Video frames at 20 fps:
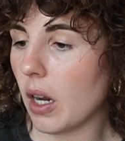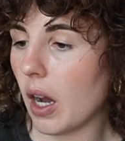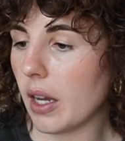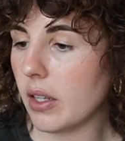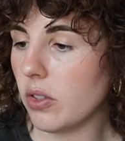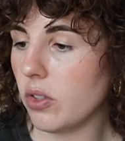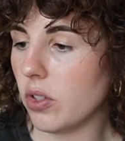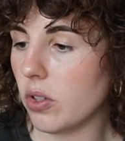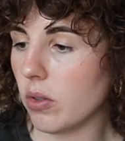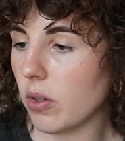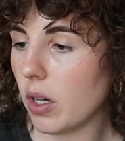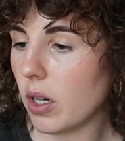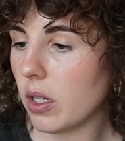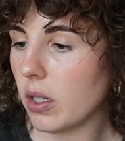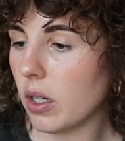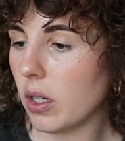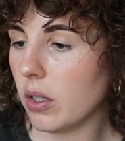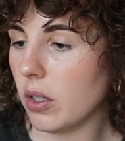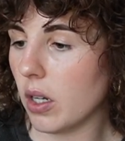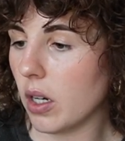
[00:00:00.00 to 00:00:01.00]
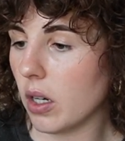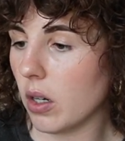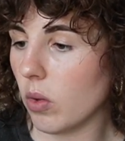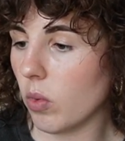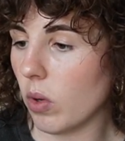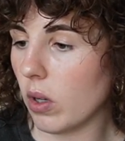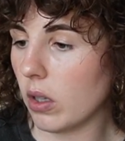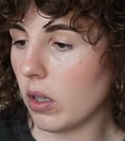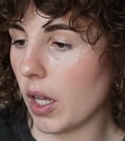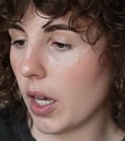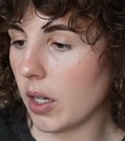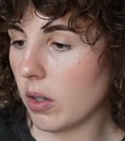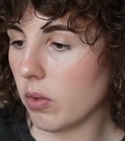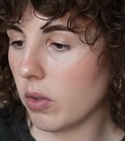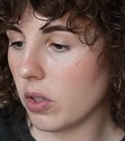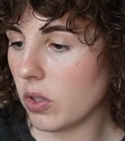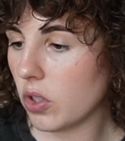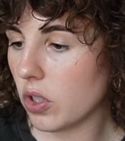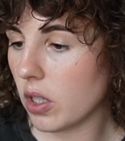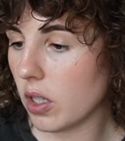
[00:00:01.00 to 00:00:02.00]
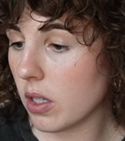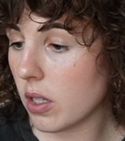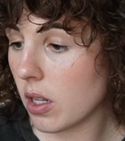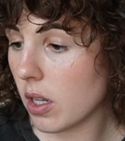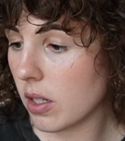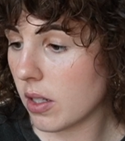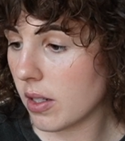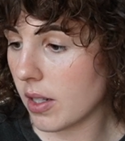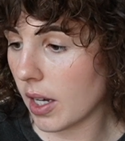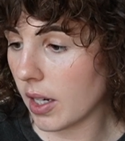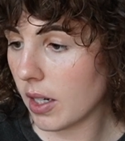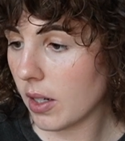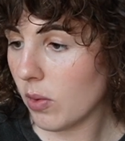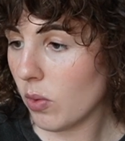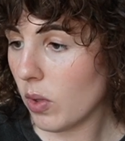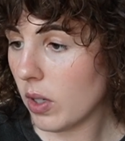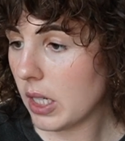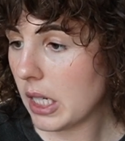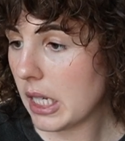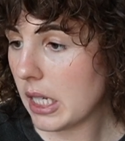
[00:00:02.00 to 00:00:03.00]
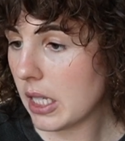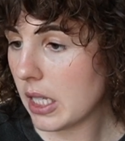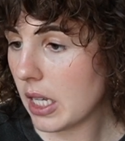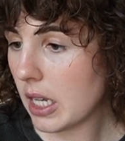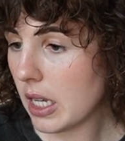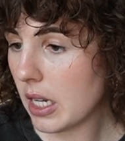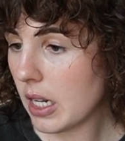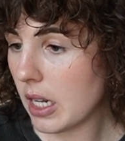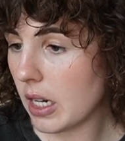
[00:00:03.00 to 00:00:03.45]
I do not know what language this second one is in,